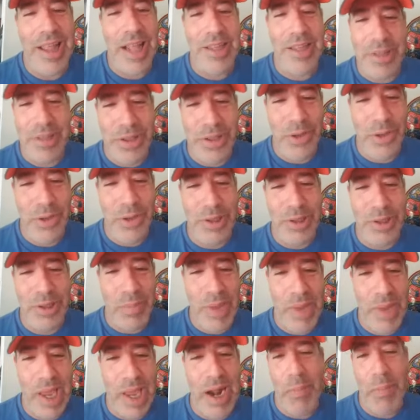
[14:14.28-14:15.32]
news to
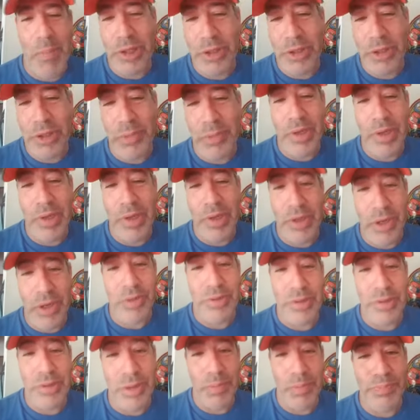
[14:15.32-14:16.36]
me, and I bet you be news
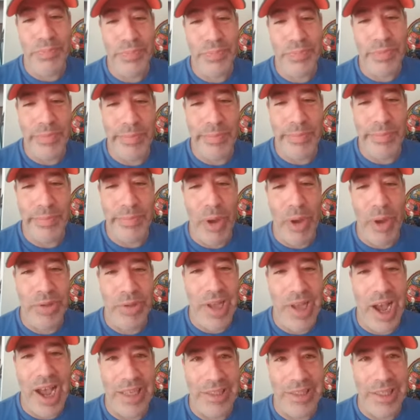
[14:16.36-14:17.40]
to most
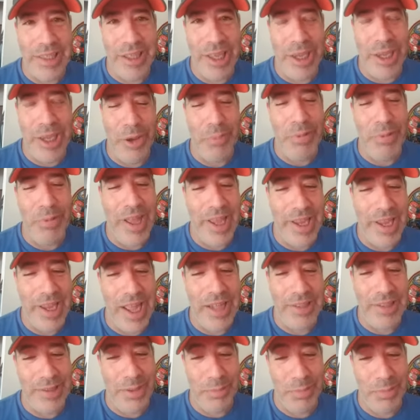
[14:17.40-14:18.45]
guys in the league who play
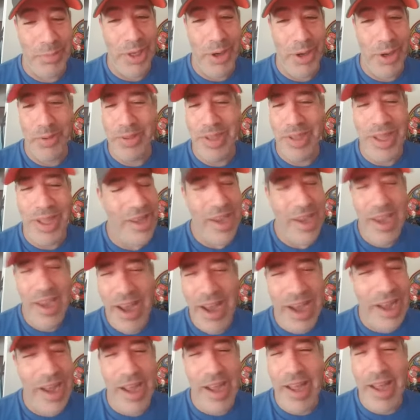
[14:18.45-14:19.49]
against them too. So
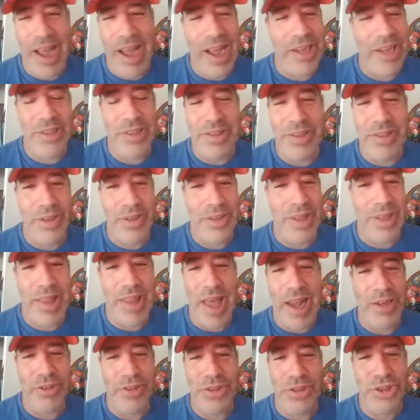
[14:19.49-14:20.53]
I just looked at them
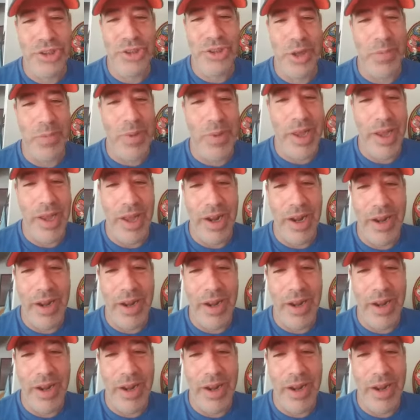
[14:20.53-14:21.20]
and just shook my head.